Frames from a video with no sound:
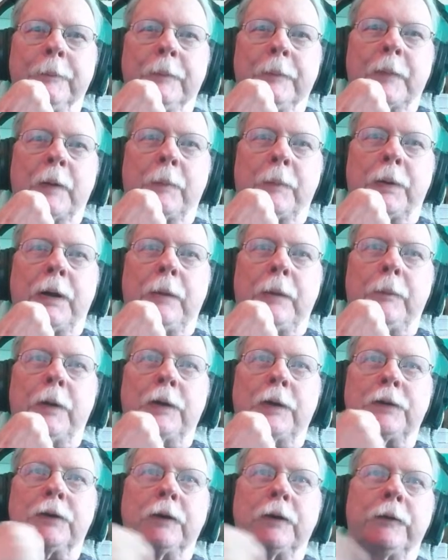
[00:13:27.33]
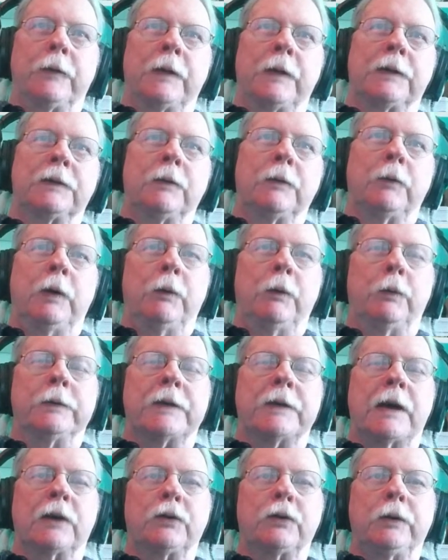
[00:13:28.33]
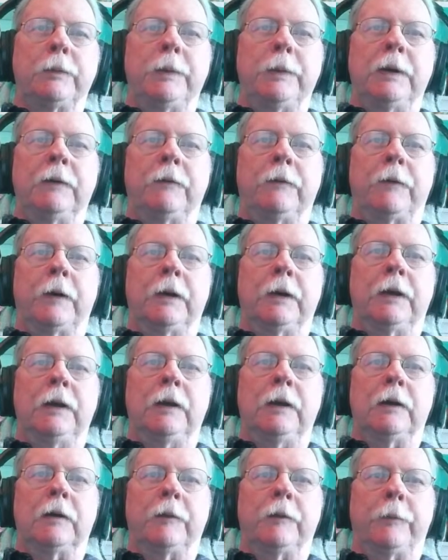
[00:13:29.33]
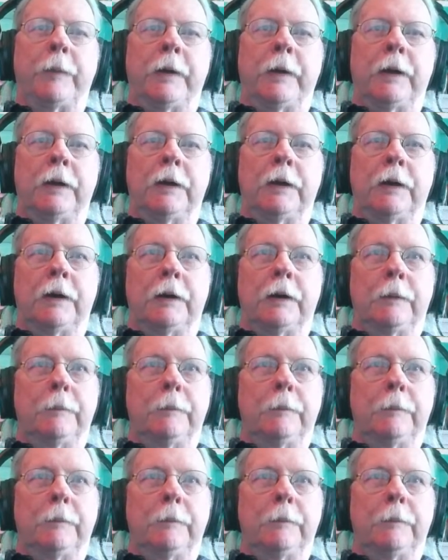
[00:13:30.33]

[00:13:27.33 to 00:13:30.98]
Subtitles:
but I'm not sure if it was actually being funky or if my